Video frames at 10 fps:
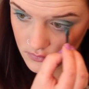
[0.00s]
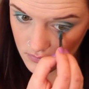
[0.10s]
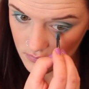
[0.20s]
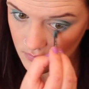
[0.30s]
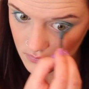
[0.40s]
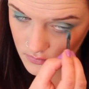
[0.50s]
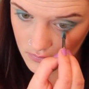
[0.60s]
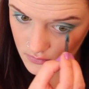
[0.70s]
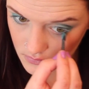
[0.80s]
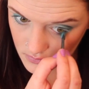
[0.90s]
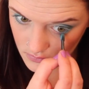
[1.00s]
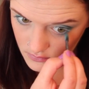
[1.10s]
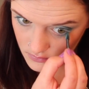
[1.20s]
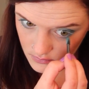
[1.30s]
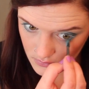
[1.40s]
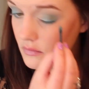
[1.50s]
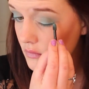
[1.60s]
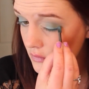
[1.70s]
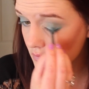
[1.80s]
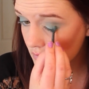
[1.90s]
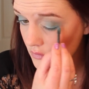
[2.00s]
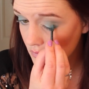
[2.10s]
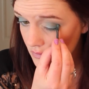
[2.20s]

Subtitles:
to get burned. But just